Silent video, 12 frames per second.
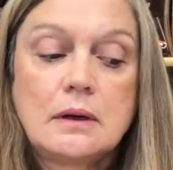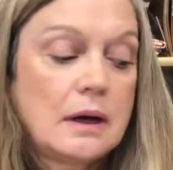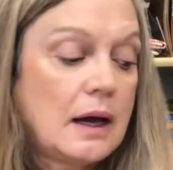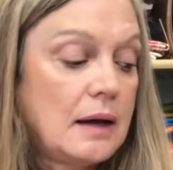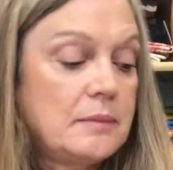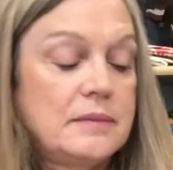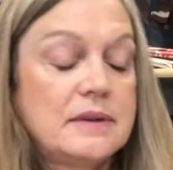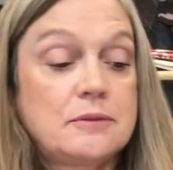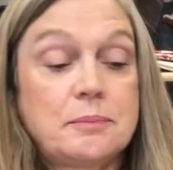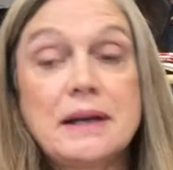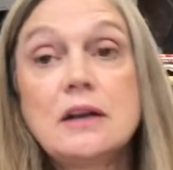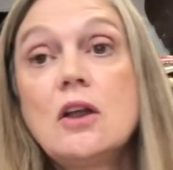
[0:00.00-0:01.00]
it's
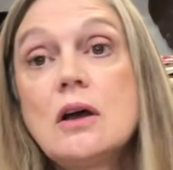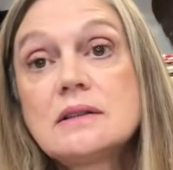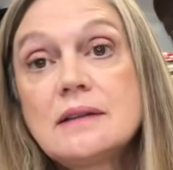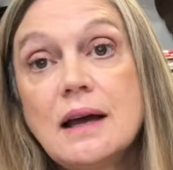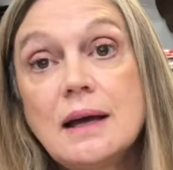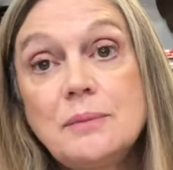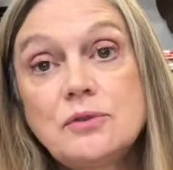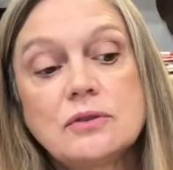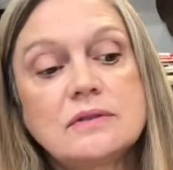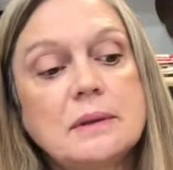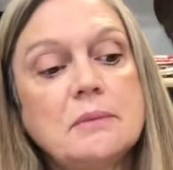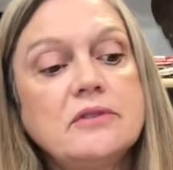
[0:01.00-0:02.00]
been a long time, so
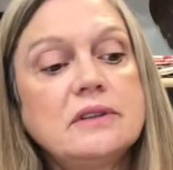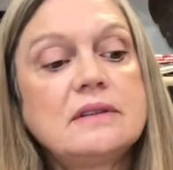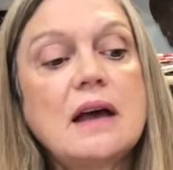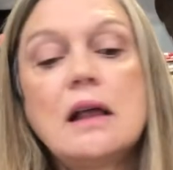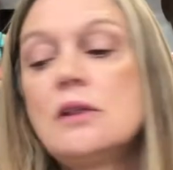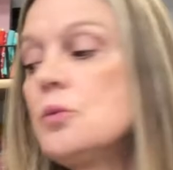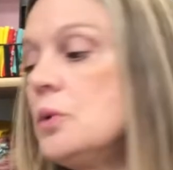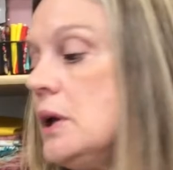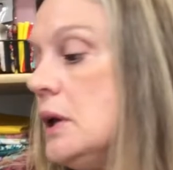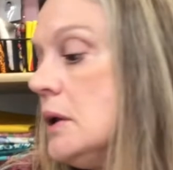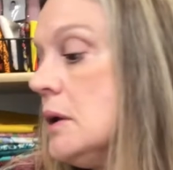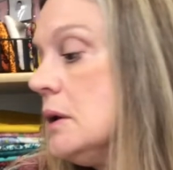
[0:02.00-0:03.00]
some of it's
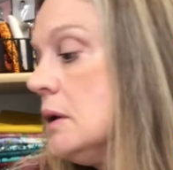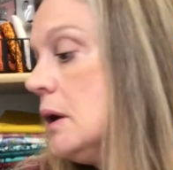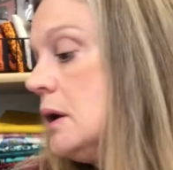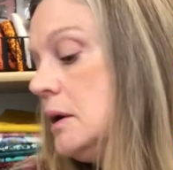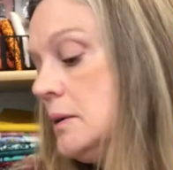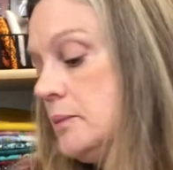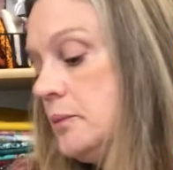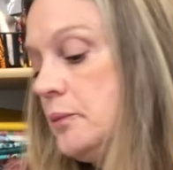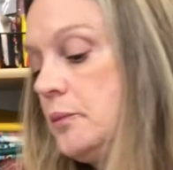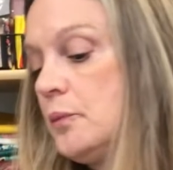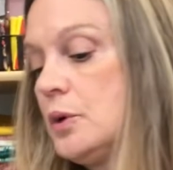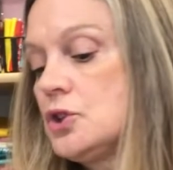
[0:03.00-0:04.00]
Halloween,
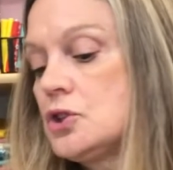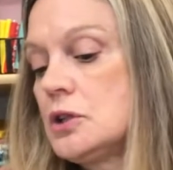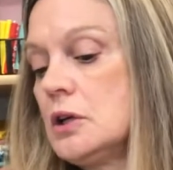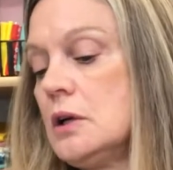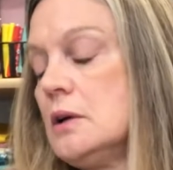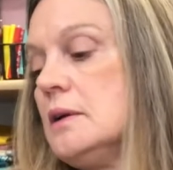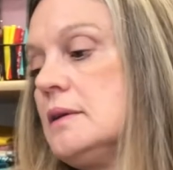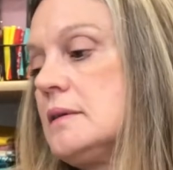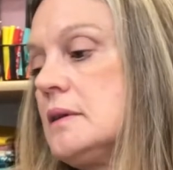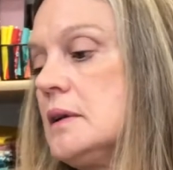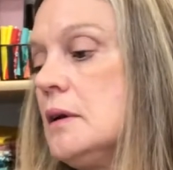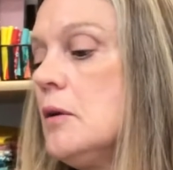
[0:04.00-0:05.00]
which is a
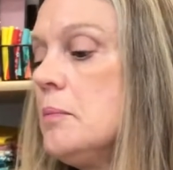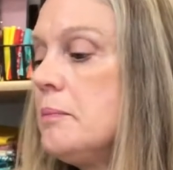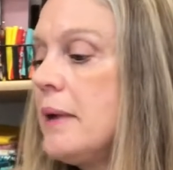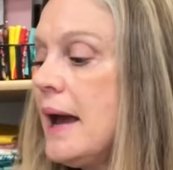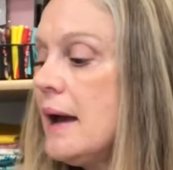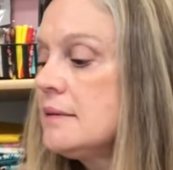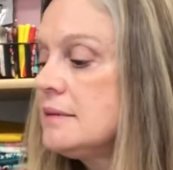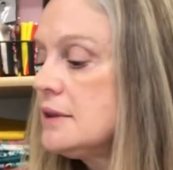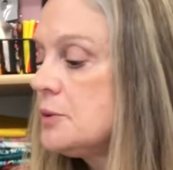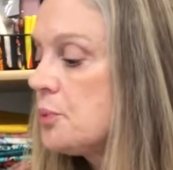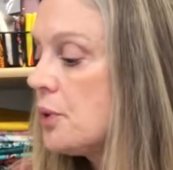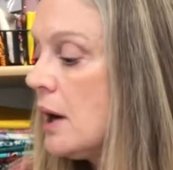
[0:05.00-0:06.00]
little past its
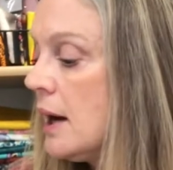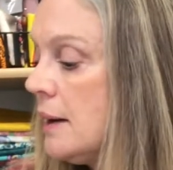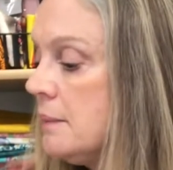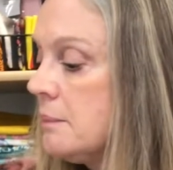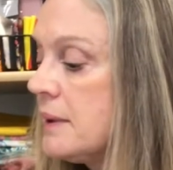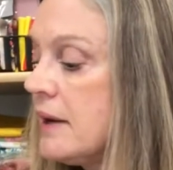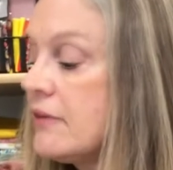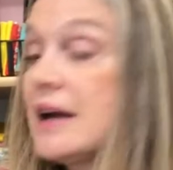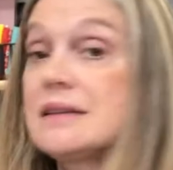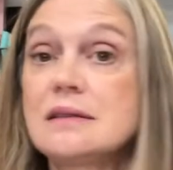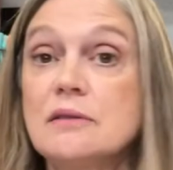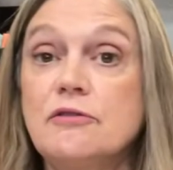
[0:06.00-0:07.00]
prime, but I've
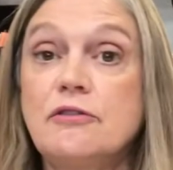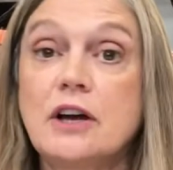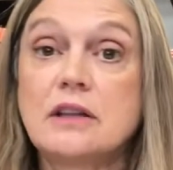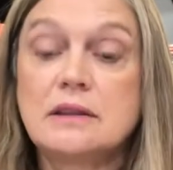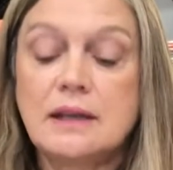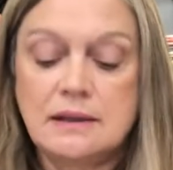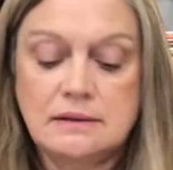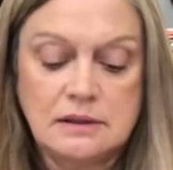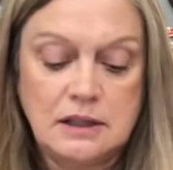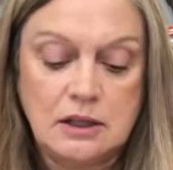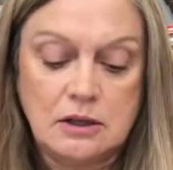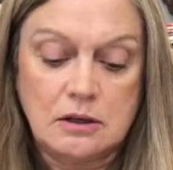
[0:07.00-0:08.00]
got some fun things in
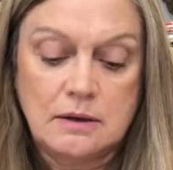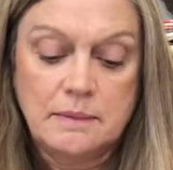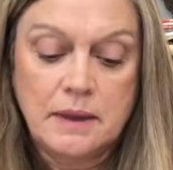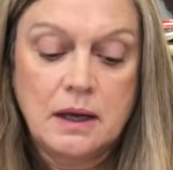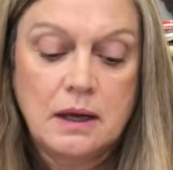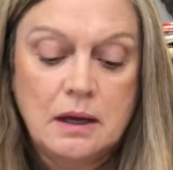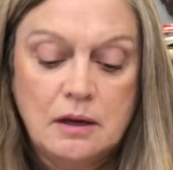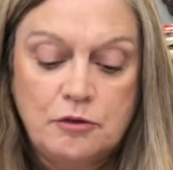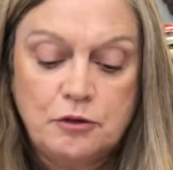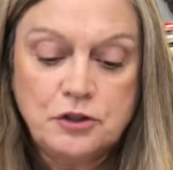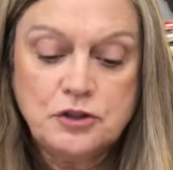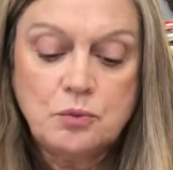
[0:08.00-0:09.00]
here.
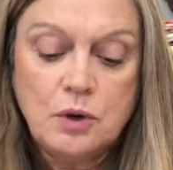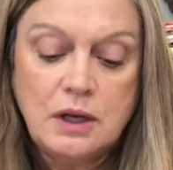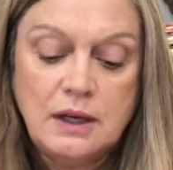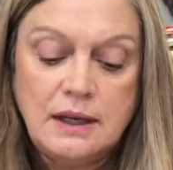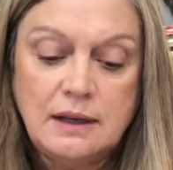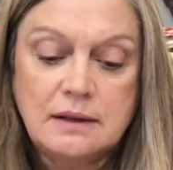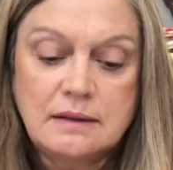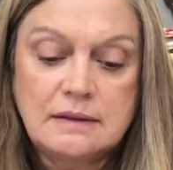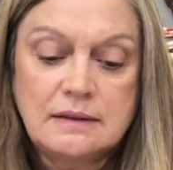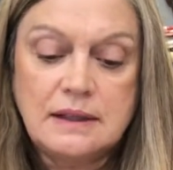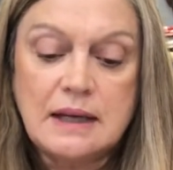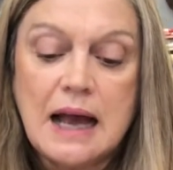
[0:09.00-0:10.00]
First one is
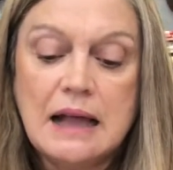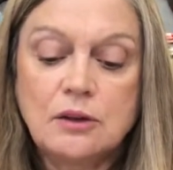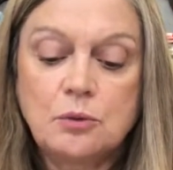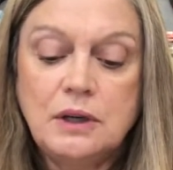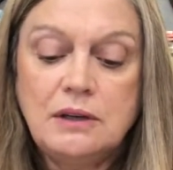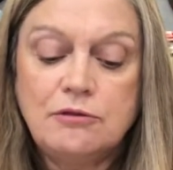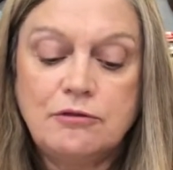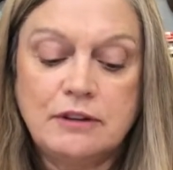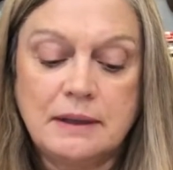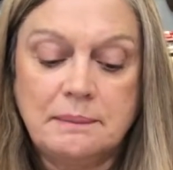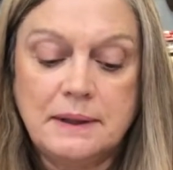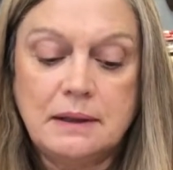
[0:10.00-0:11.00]
the Halloween
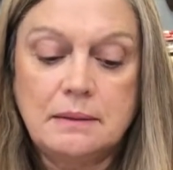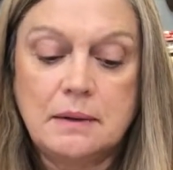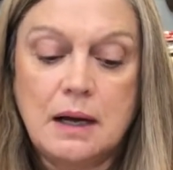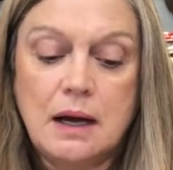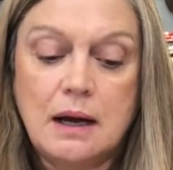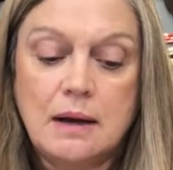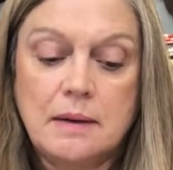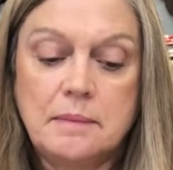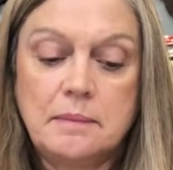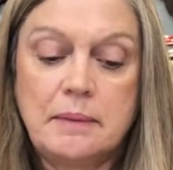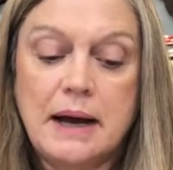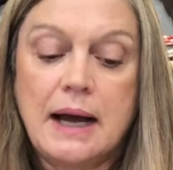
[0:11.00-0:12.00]
Flip It
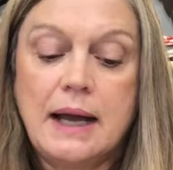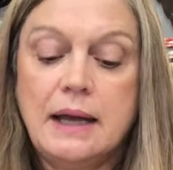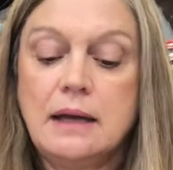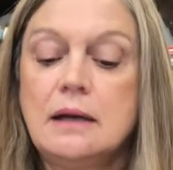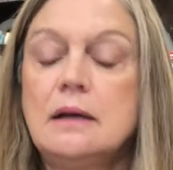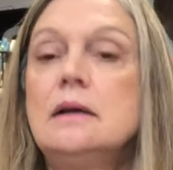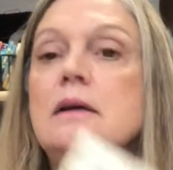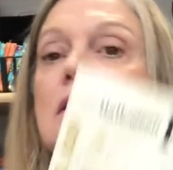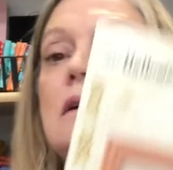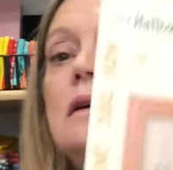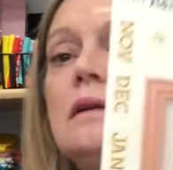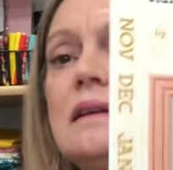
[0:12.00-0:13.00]
by
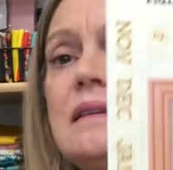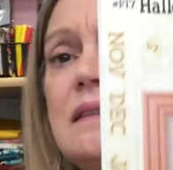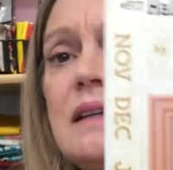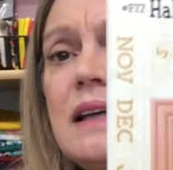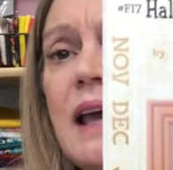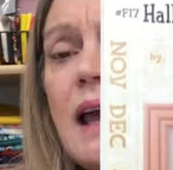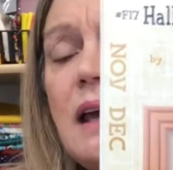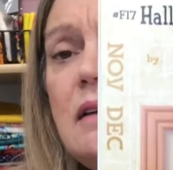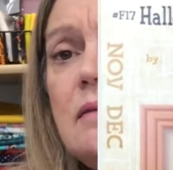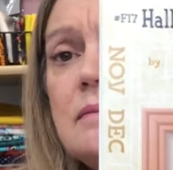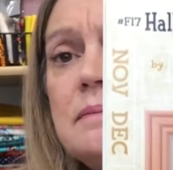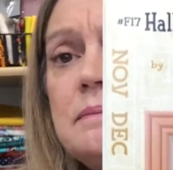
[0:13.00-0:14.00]
Lizzie and Kate.